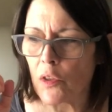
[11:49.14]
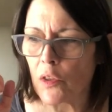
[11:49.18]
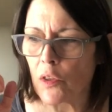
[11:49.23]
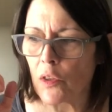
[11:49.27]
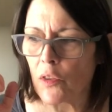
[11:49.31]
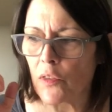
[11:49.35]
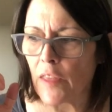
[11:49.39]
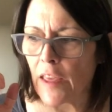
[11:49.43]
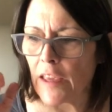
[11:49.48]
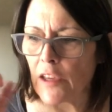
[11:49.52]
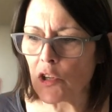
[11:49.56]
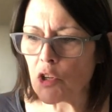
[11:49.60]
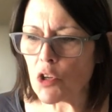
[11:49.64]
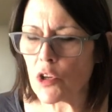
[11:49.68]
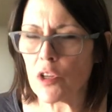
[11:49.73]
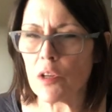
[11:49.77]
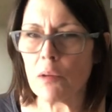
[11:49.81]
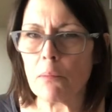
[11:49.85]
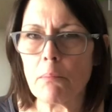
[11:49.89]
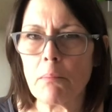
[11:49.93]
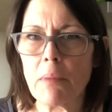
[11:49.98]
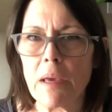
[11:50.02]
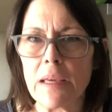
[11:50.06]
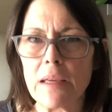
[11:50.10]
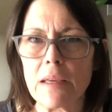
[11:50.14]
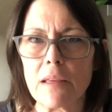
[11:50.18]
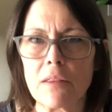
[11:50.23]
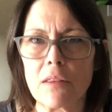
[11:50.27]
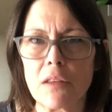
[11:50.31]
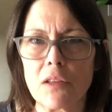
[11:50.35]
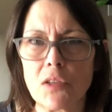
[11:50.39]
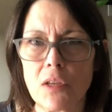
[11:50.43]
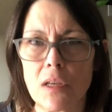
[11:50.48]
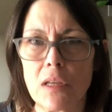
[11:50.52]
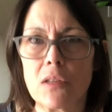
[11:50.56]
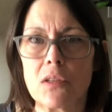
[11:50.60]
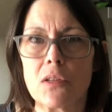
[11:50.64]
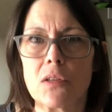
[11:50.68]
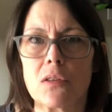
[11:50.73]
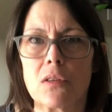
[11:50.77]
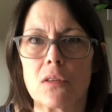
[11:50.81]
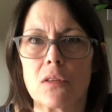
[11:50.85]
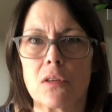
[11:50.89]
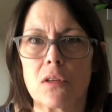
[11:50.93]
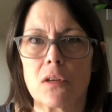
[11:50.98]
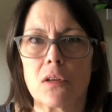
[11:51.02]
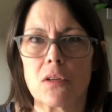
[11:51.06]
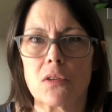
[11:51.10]
They couldn't make the
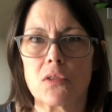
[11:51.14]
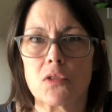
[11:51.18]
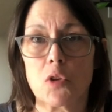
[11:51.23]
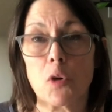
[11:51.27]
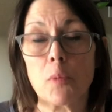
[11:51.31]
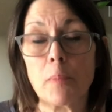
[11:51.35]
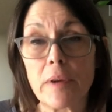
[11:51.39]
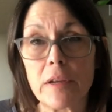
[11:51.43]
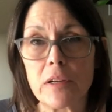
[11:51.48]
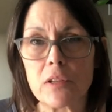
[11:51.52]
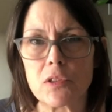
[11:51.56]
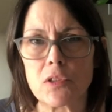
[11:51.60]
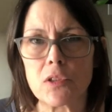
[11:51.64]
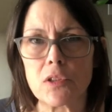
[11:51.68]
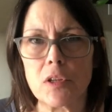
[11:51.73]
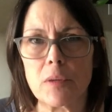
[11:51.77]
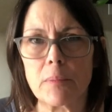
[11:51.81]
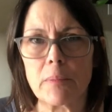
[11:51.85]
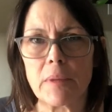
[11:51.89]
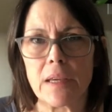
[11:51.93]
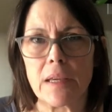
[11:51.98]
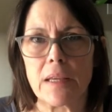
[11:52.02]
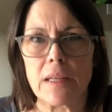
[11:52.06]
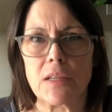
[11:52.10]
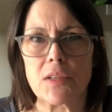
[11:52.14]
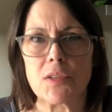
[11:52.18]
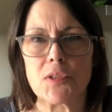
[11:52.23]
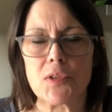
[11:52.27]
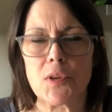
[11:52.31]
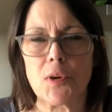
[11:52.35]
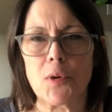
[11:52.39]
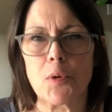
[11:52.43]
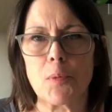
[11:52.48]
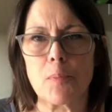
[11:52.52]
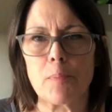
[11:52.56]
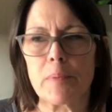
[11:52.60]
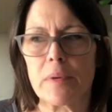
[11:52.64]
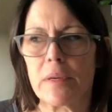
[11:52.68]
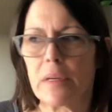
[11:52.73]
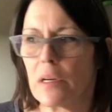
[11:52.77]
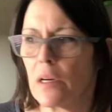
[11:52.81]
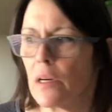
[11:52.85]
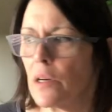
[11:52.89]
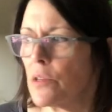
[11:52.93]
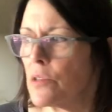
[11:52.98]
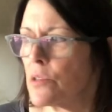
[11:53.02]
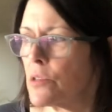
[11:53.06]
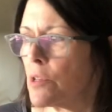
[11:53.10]
the soap makers couldn't make any soap
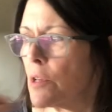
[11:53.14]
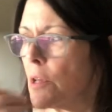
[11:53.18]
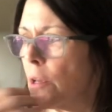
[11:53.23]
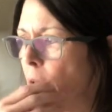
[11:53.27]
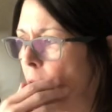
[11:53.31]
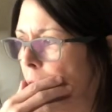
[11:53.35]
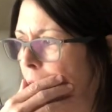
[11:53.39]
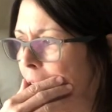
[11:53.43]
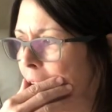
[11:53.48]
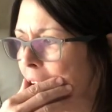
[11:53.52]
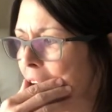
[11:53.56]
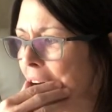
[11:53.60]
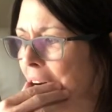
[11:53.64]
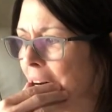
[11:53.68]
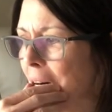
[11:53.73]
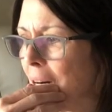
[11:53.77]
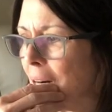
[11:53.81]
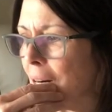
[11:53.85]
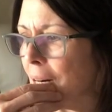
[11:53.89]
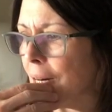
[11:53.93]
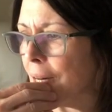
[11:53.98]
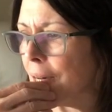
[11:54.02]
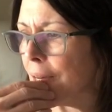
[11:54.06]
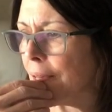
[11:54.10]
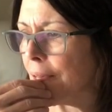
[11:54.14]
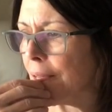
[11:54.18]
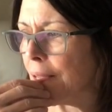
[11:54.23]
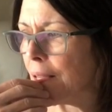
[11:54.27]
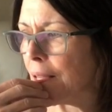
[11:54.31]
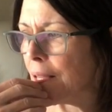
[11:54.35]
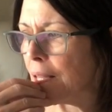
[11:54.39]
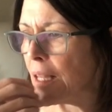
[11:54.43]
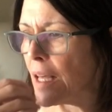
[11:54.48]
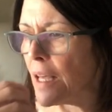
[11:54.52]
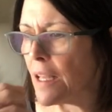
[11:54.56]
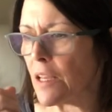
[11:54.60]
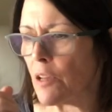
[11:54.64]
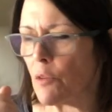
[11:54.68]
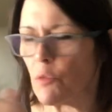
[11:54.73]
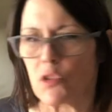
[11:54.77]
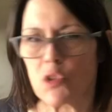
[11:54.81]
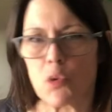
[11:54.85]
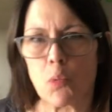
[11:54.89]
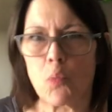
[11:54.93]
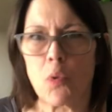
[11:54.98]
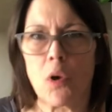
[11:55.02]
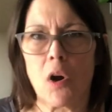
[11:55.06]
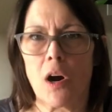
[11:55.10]
because uh, that it
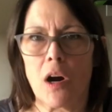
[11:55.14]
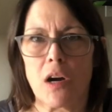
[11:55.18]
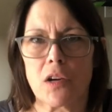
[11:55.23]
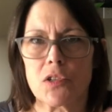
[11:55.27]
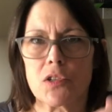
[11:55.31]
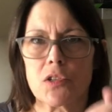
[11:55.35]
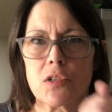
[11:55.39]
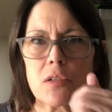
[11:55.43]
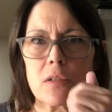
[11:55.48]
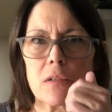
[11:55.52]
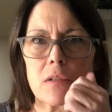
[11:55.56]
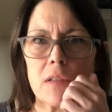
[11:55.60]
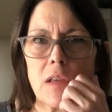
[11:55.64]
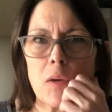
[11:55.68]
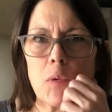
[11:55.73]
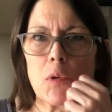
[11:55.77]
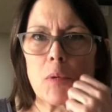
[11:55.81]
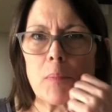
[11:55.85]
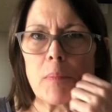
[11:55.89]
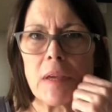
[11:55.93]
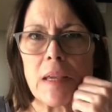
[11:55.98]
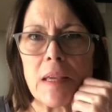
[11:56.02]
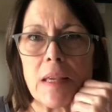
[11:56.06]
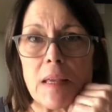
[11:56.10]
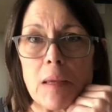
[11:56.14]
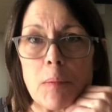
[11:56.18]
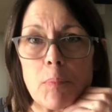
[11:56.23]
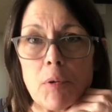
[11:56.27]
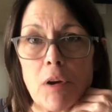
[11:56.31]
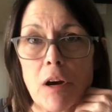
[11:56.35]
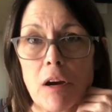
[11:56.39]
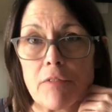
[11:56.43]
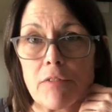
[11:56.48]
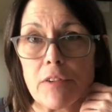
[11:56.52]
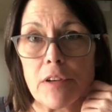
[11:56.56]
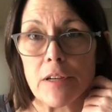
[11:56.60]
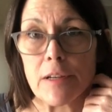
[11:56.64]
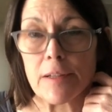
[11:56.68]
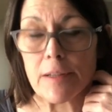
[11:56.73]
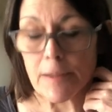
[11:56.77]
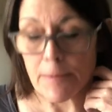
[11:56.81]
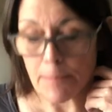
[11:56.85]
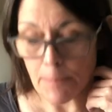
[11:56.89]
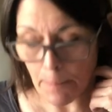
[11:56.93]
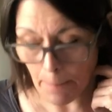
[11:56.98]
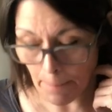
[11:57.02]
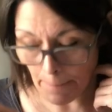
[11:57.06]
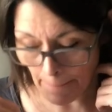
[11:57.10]
was a wash. They weren't making any profit on
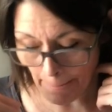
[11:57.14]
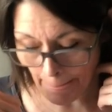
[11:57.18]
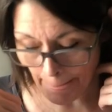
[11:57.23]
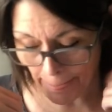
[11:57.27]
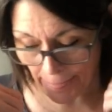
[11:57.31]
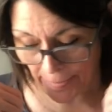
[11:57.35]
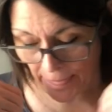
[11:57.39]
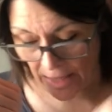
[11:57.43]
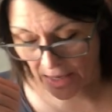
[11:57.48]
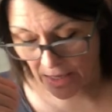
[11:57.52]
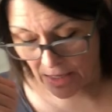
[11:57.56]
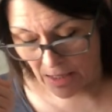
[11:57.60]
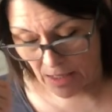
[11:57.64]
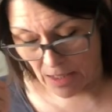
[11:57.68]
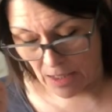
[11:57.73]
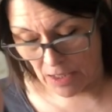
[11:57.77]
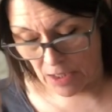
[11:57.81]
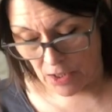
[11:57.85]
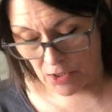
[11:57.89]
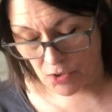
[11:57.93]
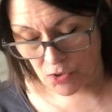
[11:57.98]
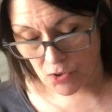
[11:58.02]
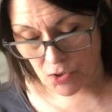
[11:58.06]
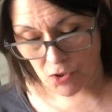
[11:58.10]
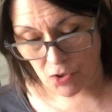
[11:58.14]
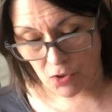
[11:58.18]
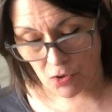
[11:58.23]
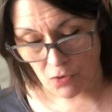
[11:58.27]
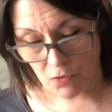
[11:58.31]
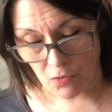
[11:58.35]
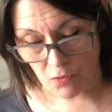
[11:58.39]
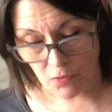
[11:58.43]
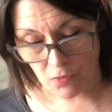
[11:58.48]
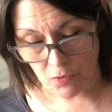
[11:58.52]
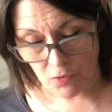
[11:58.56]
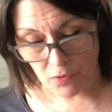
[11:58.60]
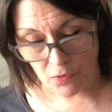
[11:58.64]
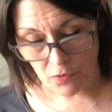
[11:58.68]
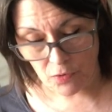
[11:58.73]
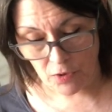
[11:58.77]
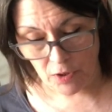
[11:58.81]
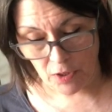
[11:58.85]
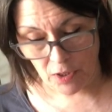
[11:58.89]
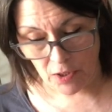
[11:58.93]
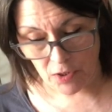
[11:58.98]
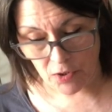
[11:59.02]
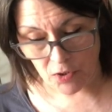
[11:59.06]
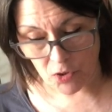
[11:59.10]
it, and so
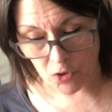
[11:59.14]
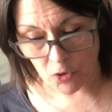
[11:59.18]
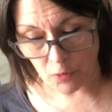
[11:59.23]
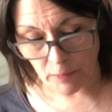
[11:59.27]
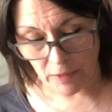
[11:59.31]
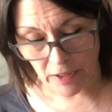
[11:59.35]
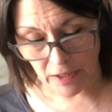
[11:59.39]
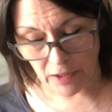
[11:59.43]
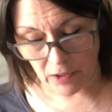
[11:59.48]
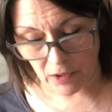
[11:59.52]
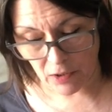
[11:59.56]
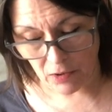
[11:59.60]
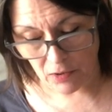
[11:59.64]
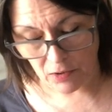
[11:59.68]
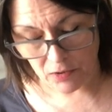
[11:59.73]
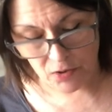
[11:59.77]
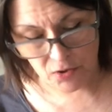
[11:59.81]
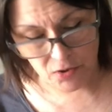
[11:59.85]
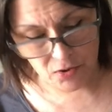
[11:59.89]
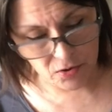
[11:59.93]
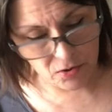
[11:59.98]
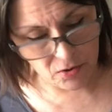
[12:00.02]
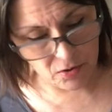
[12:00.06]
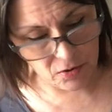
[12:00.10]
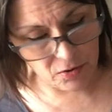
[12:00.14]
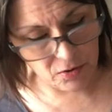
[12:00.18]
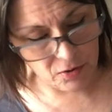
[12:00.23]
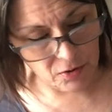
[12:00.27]
the soap makers.